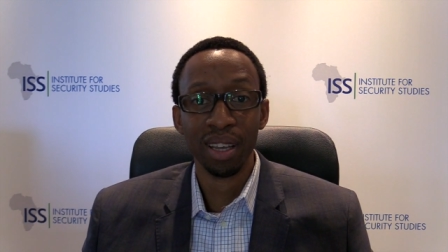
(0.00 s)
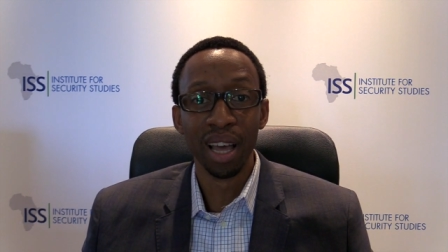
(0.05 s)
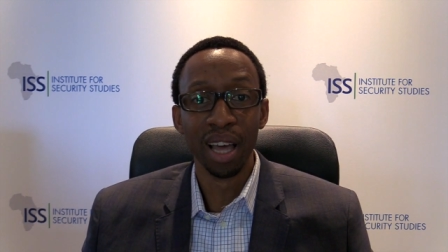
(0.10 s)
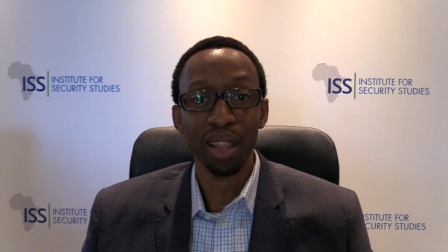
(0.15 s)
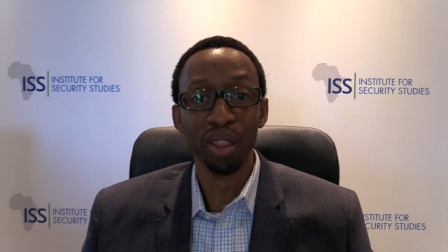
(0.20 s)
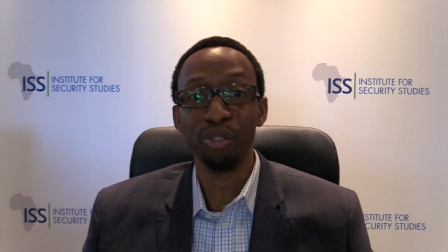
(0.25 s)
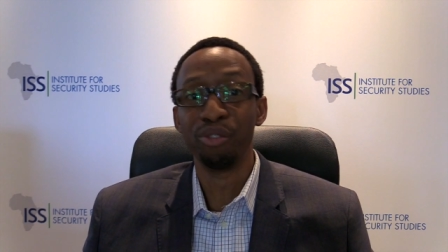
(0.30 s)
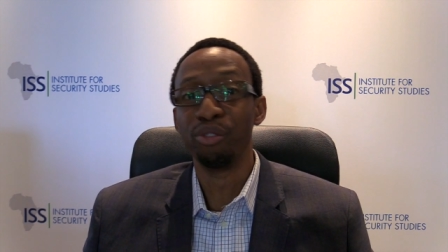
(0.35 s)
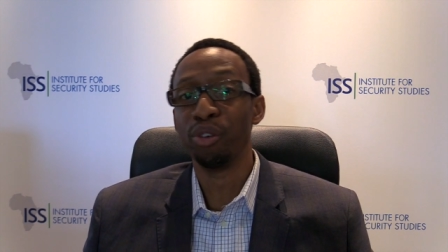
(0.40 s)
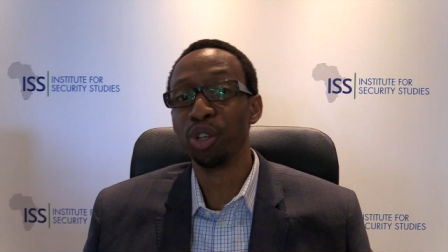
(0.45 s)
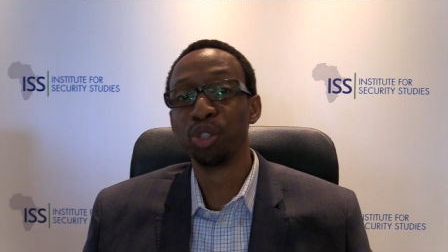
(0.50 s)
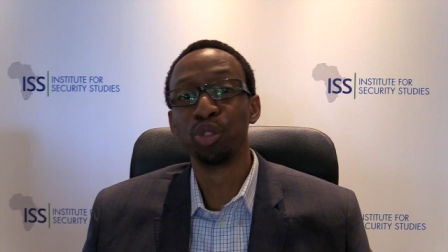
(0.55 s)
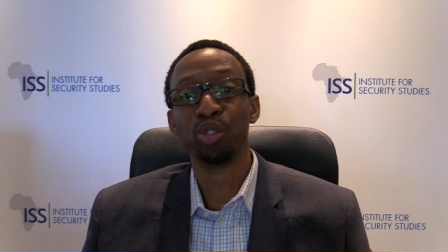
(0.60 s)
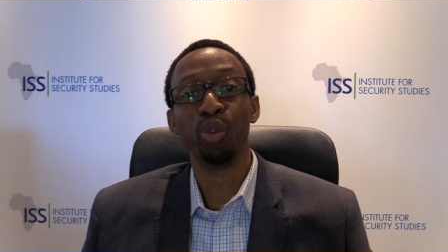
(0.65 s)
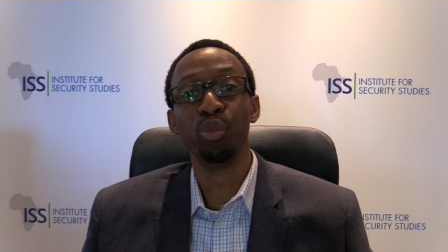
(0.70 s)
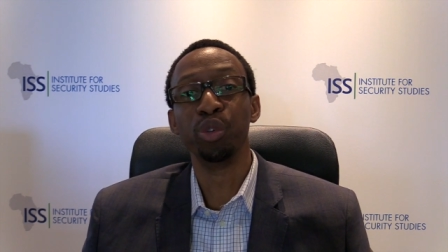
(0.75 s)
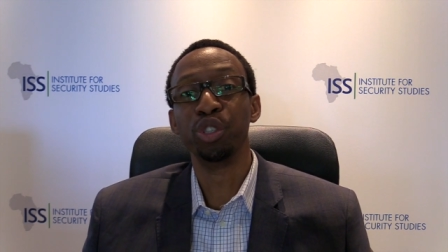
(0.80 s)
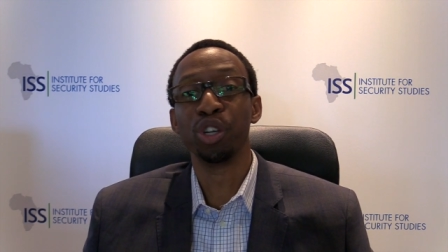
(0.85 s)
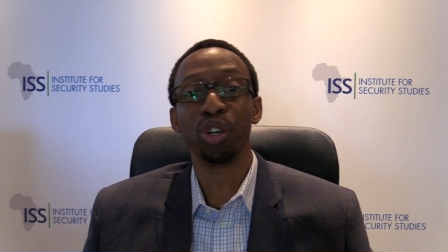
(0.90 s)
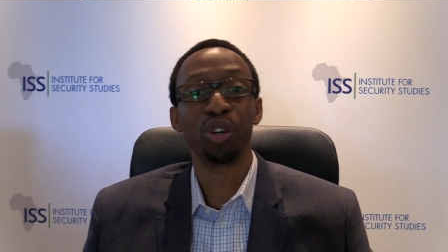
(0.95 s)
and the first
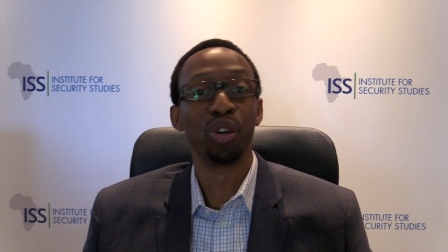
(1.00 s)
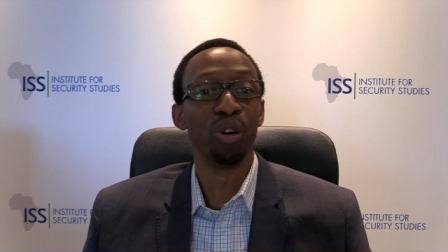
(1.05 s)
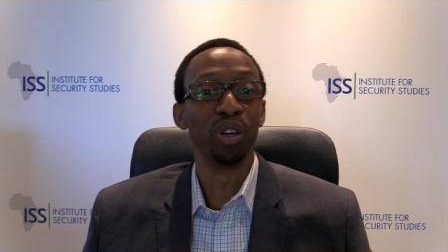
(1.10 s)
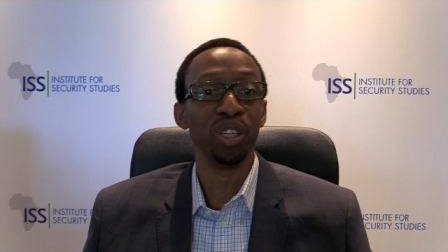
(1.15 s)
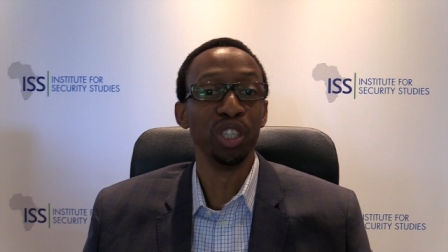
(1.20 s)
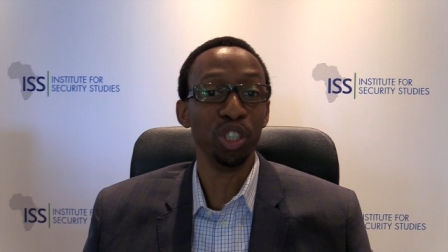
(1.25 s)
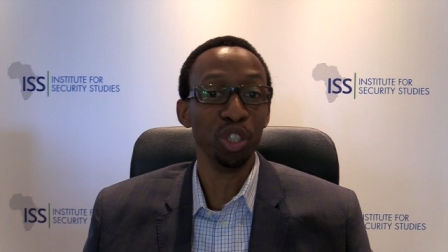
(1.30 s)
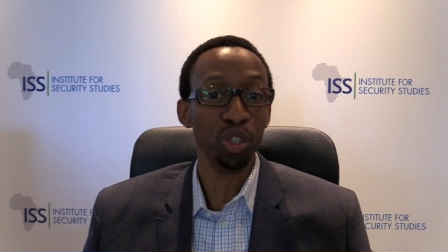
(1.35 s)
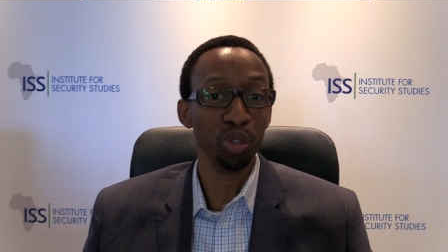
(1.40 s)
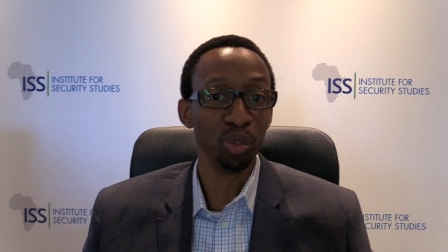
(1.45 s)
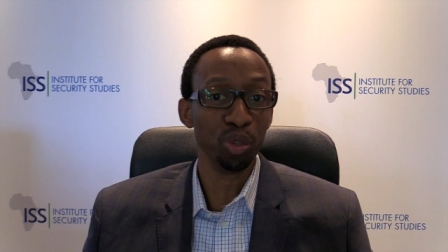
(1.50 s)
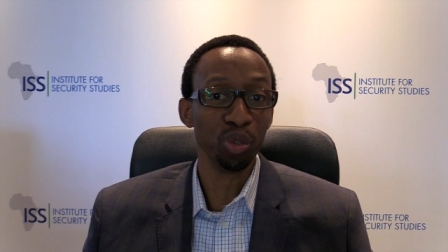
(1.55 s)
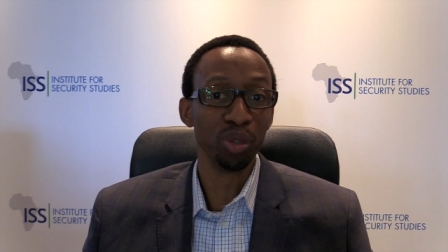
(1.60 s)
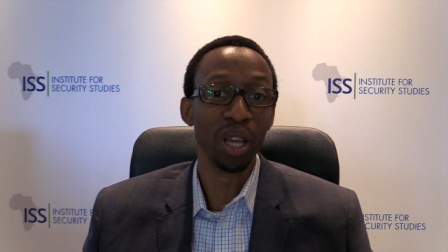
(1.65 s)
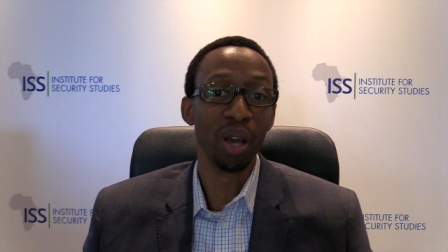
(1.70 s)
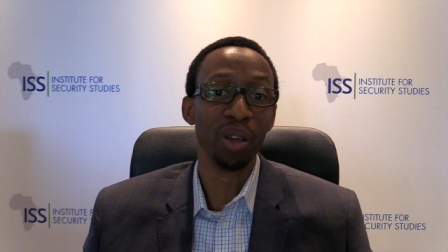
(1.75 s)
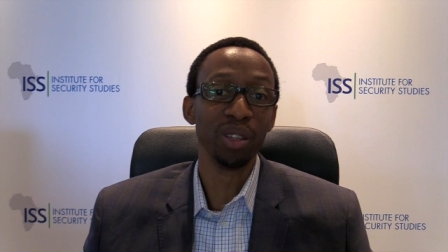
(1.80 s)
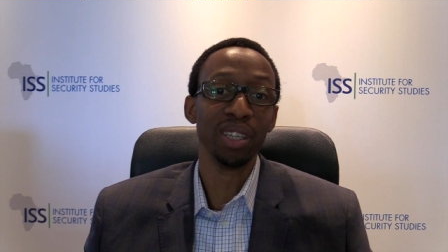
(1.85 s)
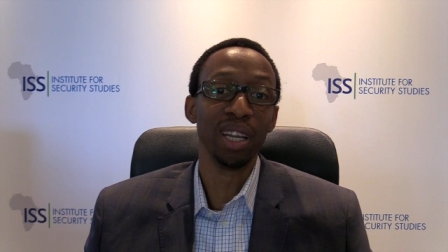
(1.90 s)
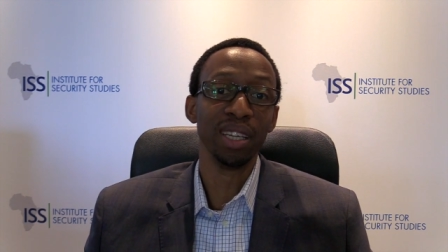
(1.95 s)
one which occurred in June
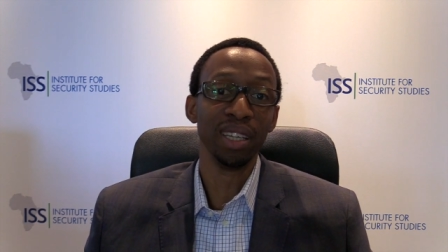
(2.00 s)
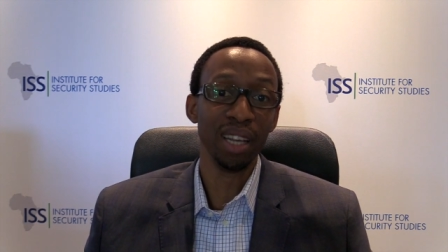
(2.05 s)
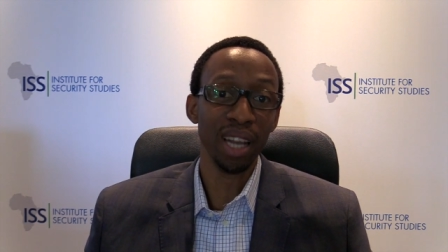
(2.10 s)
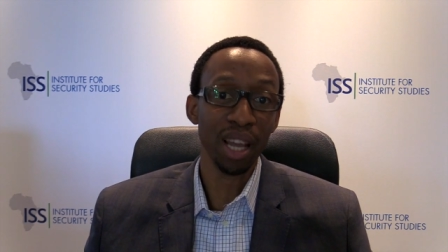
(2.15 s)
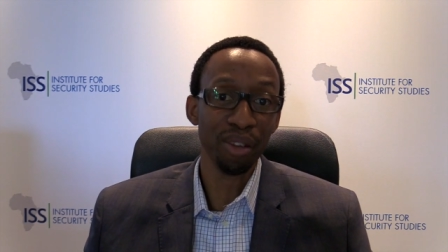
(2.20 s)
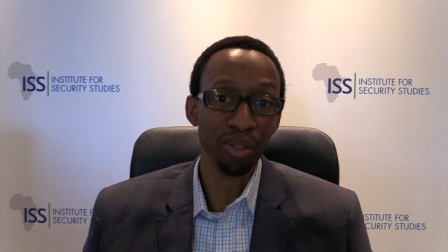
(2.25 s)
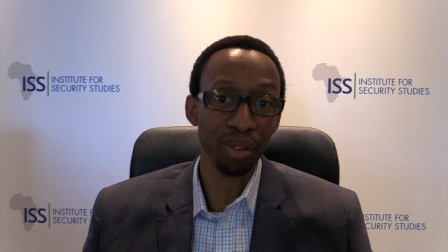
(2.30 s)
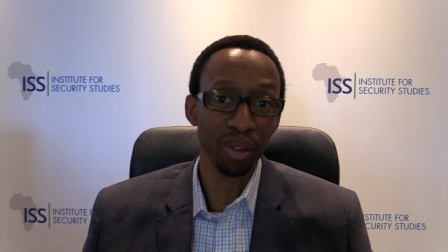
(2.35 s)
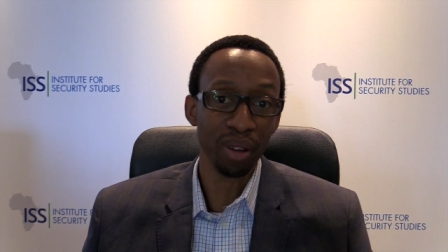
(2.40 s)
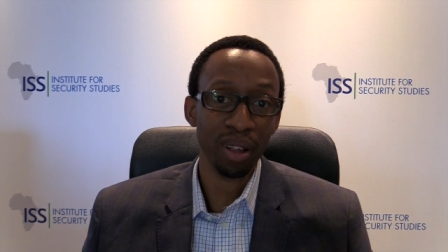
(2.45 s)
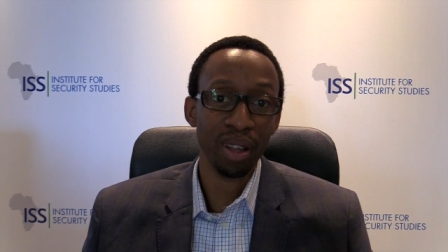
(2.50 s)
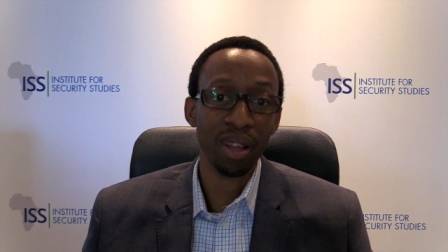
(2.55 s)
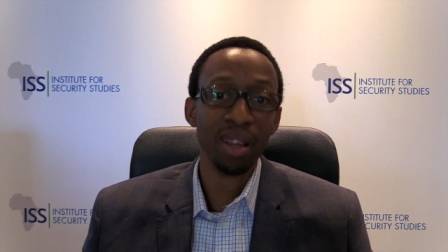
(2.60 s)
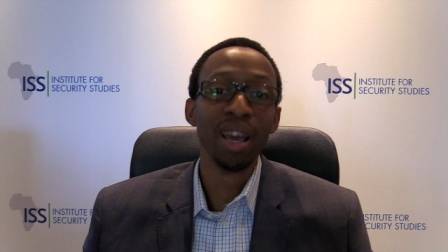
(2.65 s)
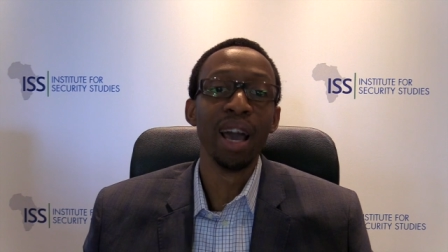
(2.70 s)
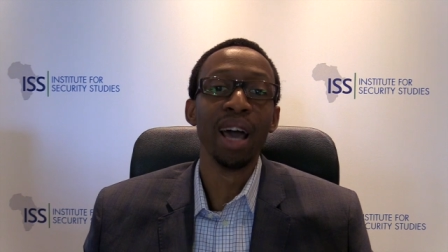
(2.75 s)
2011.